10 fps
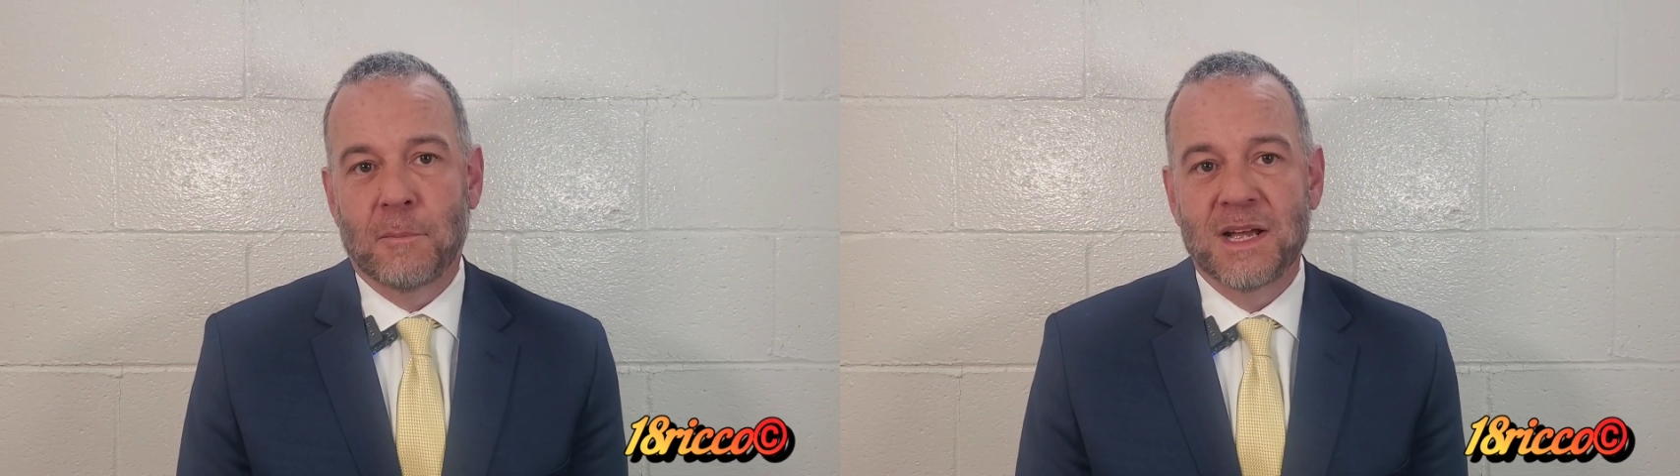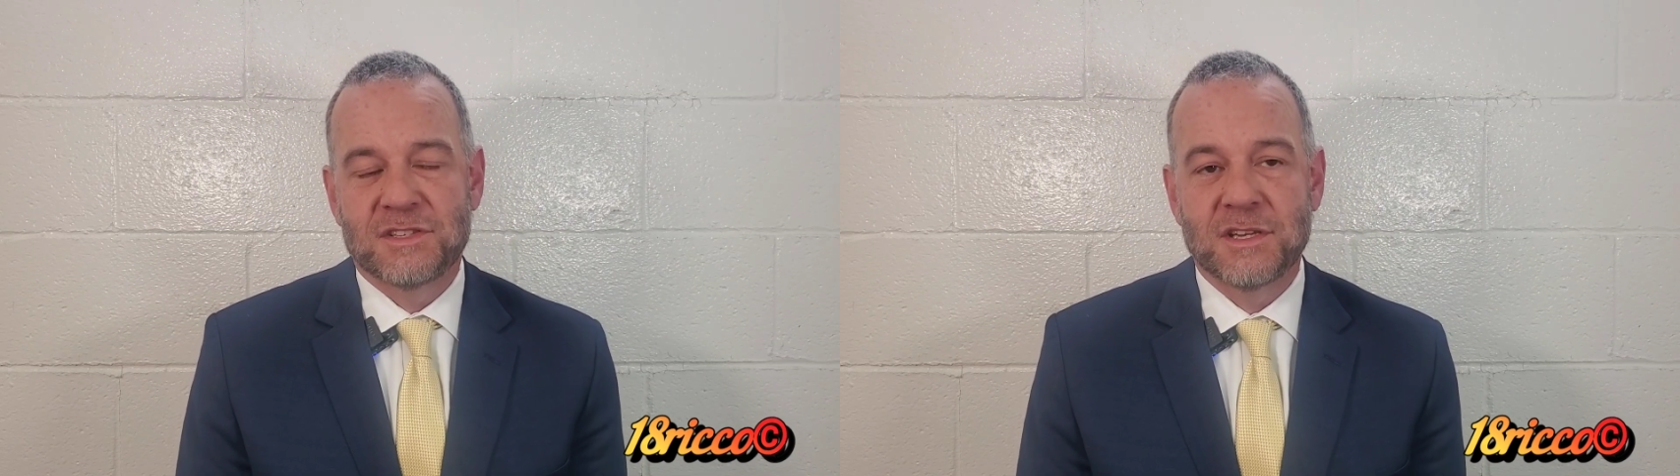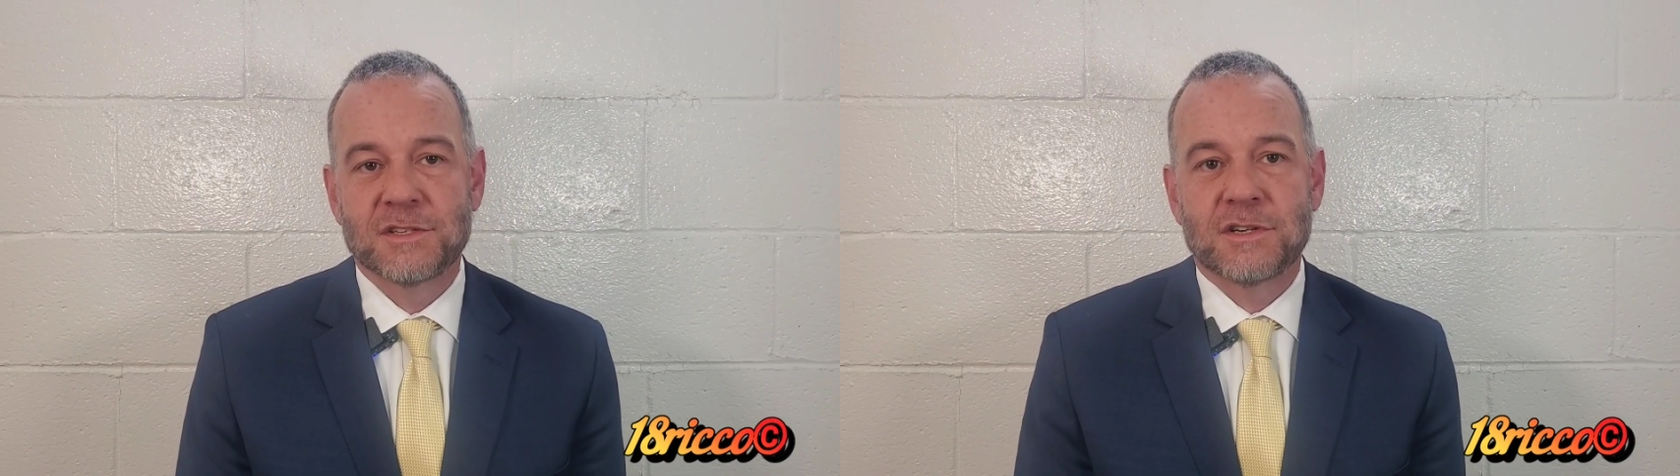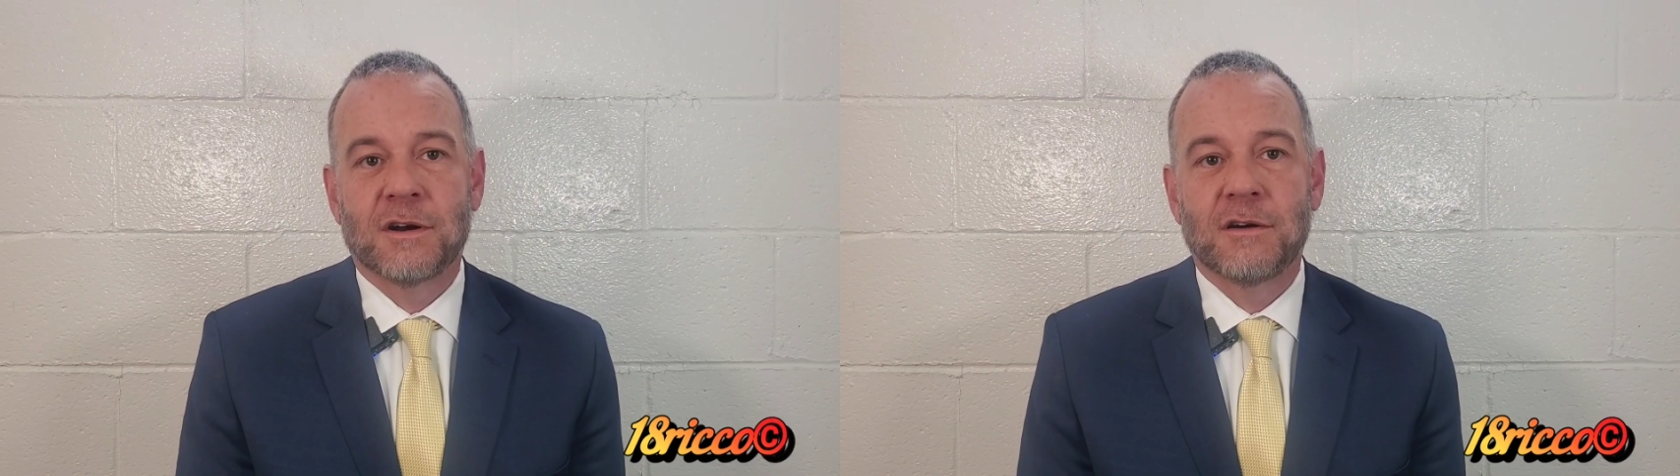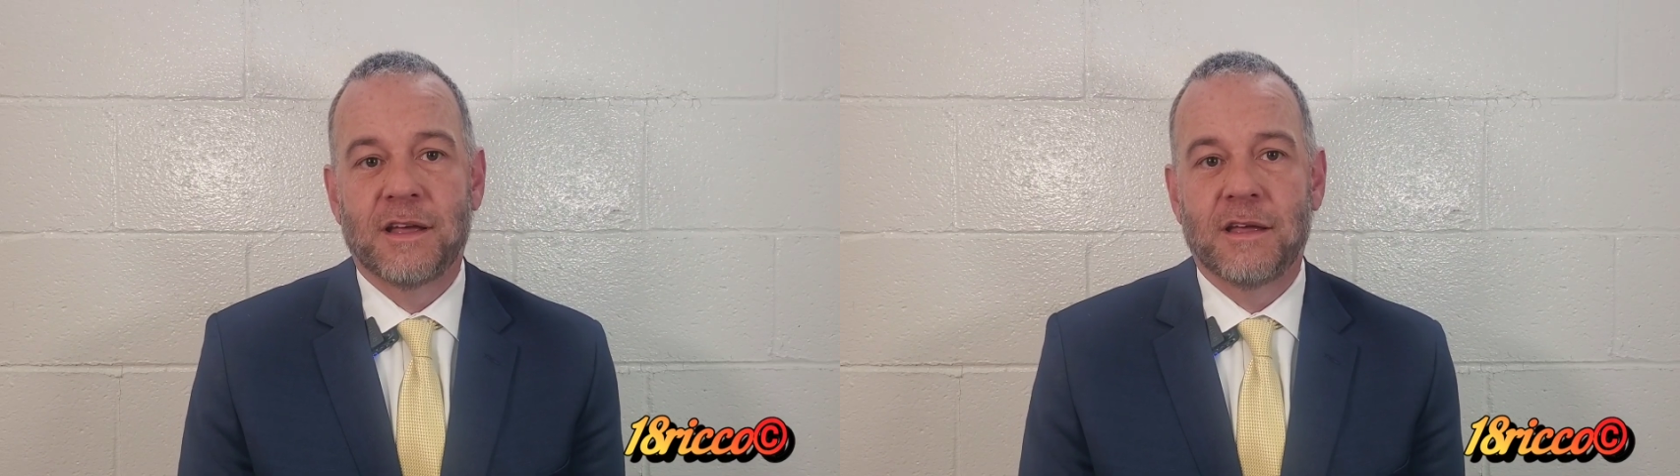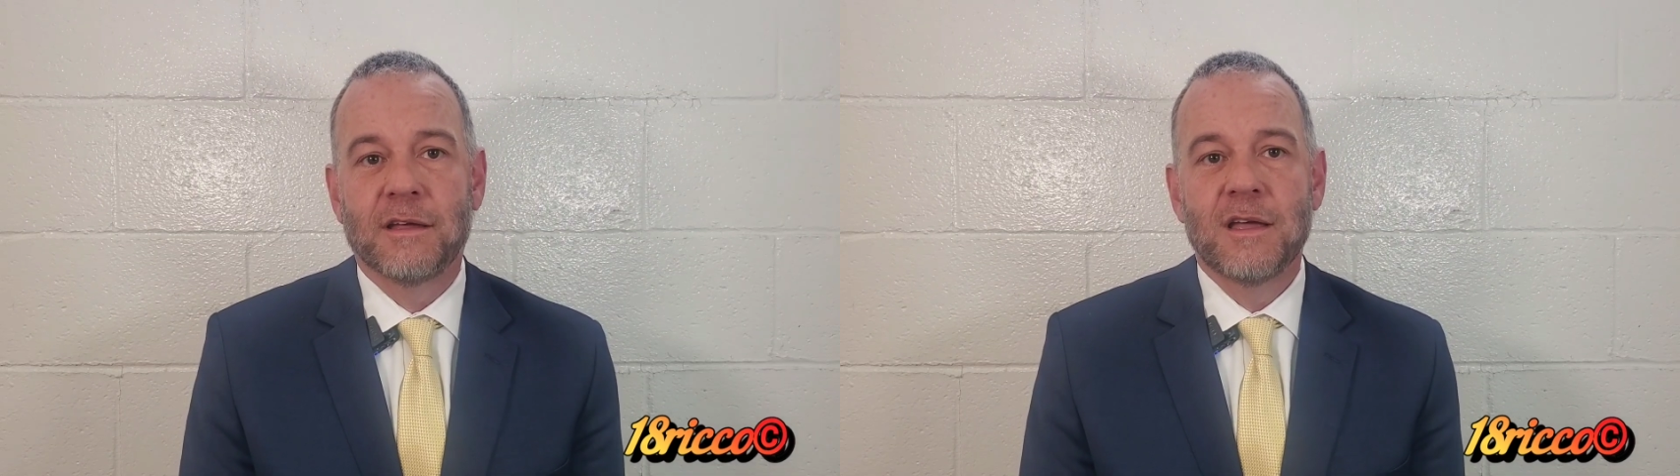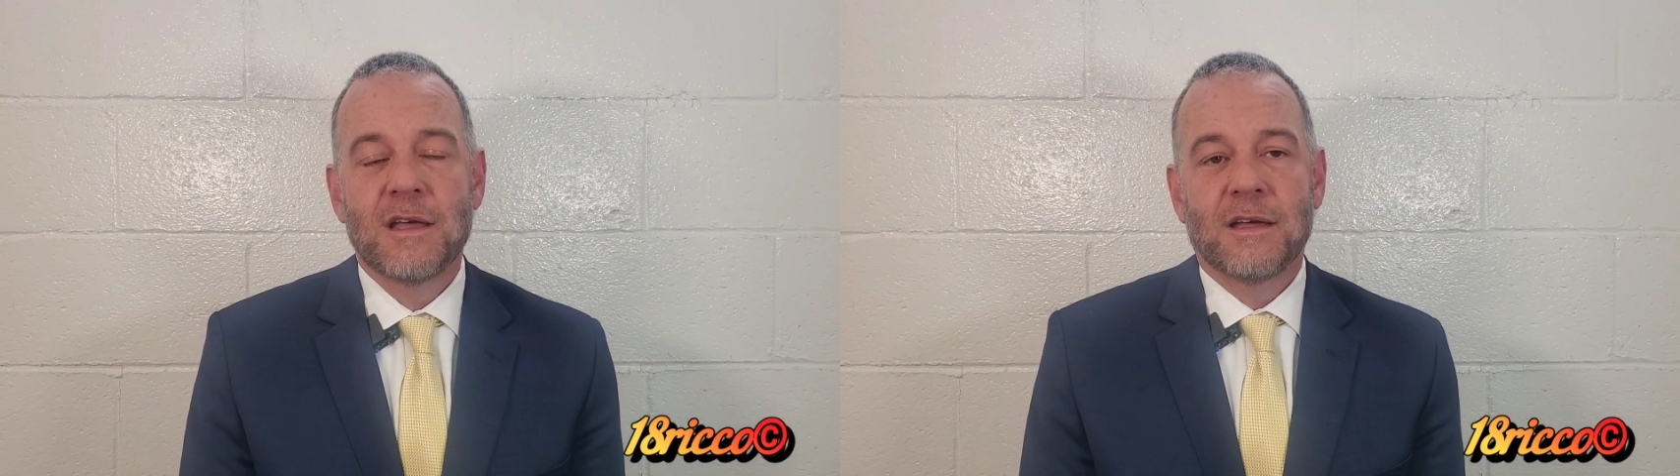for my sister to